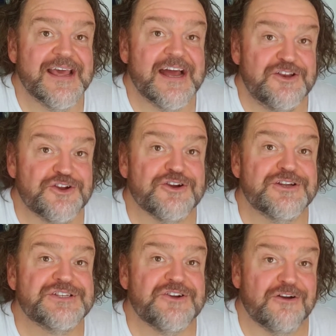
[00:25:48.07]
And you're going to
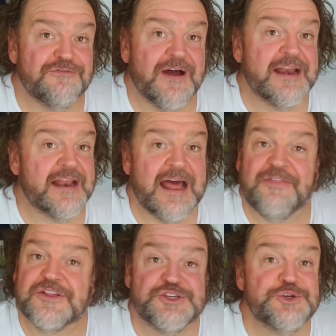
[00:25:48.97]
start finding out
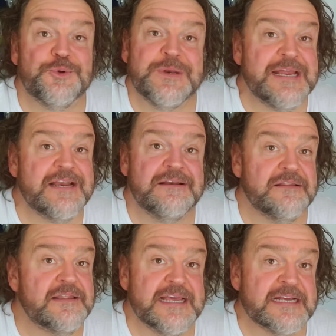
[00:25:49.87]
that you don't need
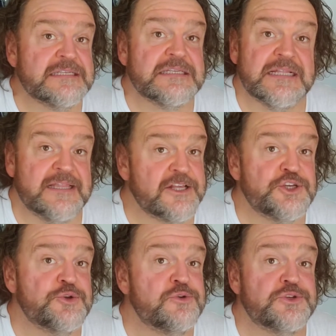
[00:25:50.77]
the insulin that
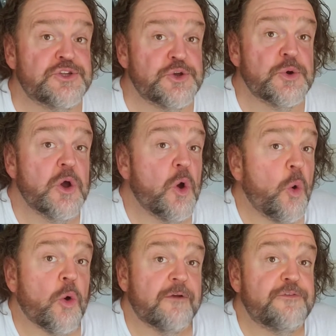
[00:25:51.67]
you used to.
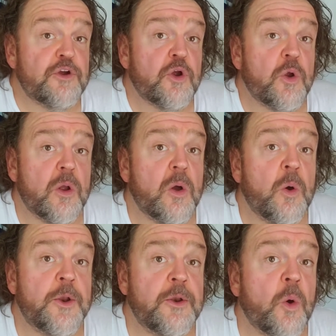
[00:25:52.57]
Or if you're
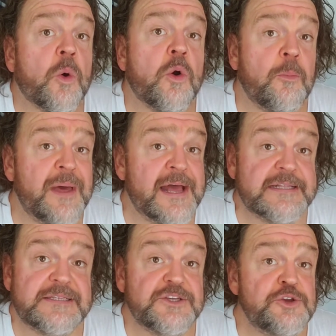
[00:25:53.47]
on oral
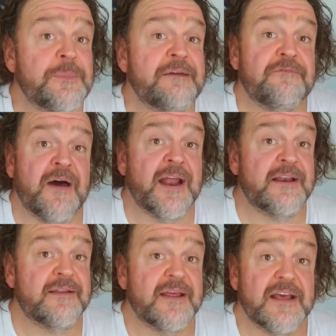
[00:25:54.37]
meds, you may find
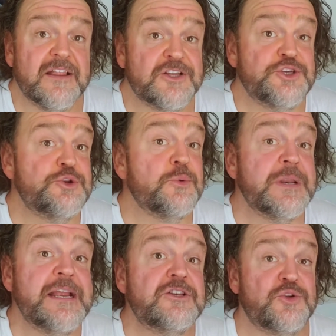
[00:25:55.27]
that you don't
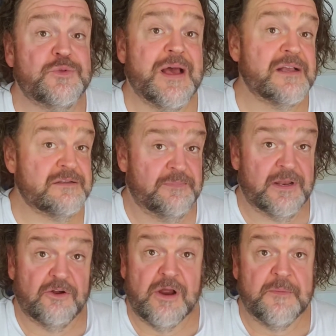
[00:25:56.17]
need 2,000
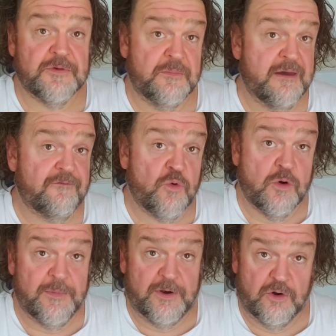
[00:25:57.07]
milligrams of
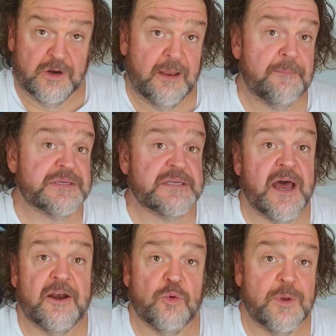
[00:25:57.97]
metformin or
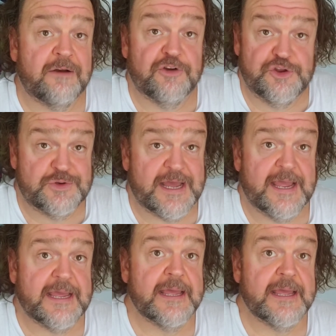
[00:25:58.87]
glipizide or whatever you take.